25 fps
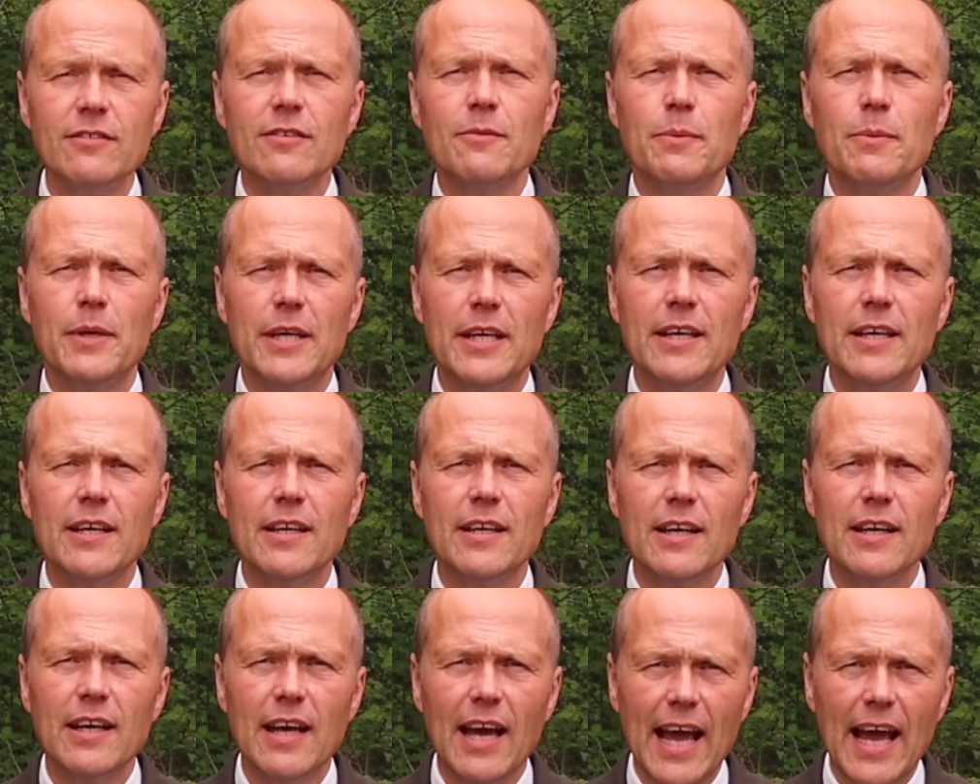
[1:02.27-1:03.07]
to be
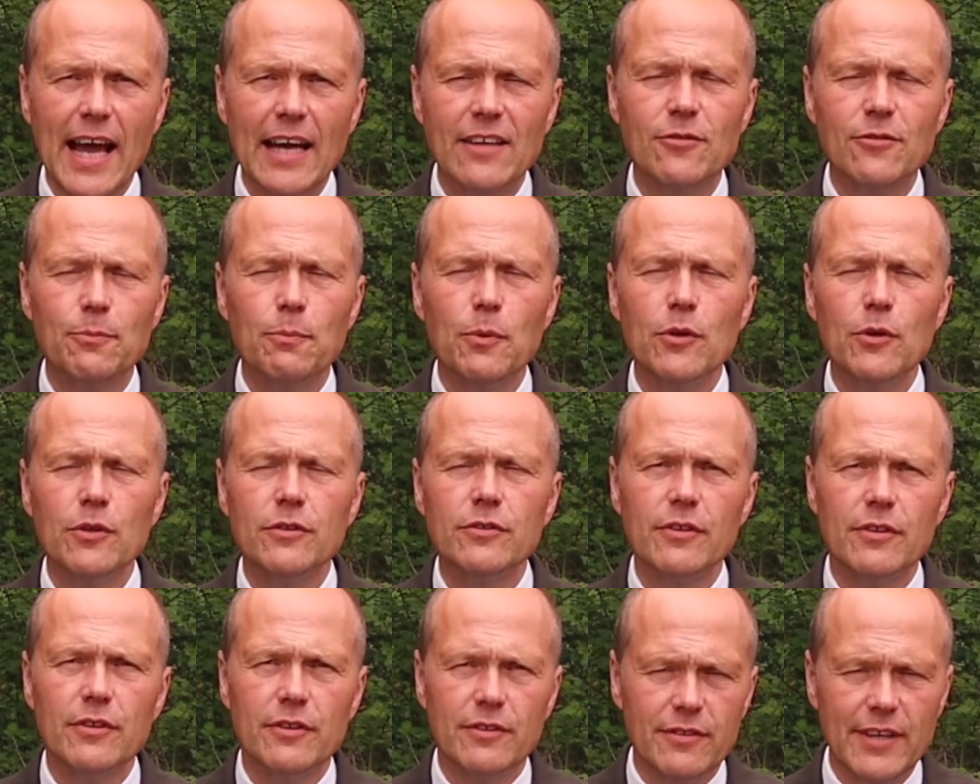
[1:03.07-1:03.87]

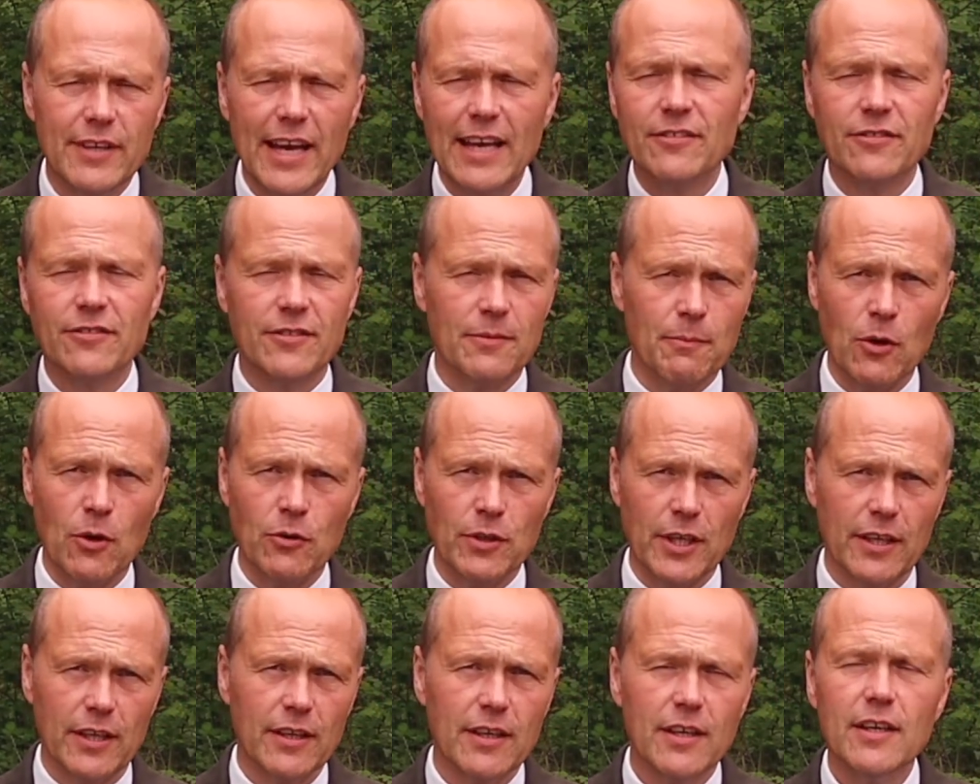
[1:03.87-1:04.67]
expert
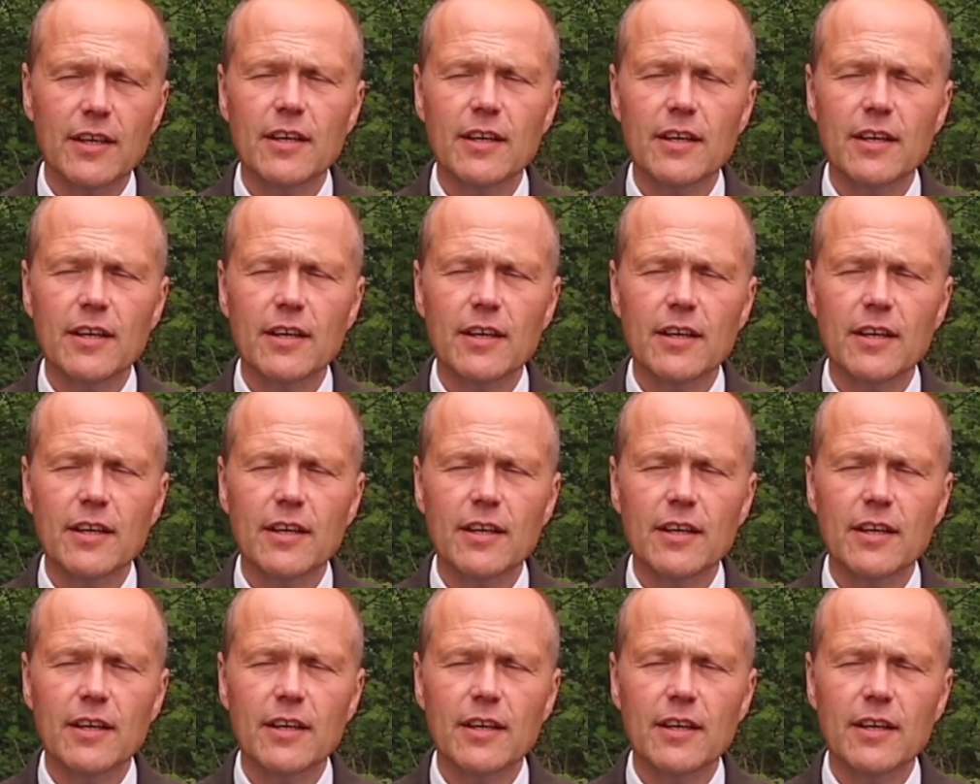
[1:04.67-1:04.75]
testimony.